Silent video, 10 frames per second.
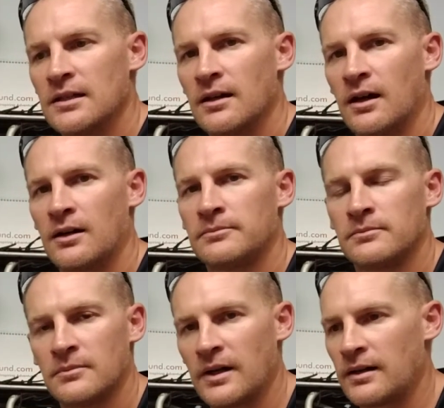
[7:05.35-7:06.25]
I'm
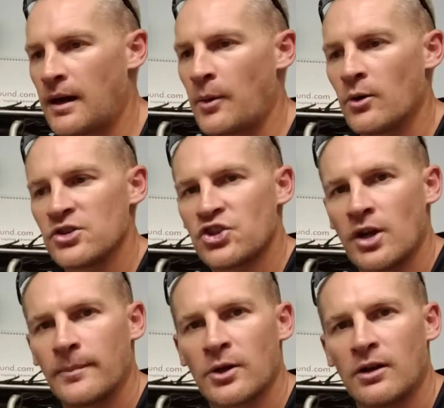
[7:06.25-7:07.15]
always
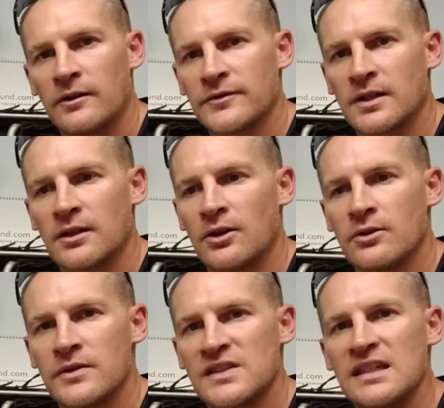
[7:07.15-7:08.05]
jumping off to
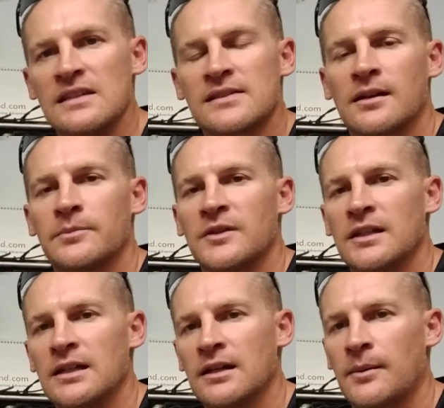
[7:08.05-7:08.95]
go see something.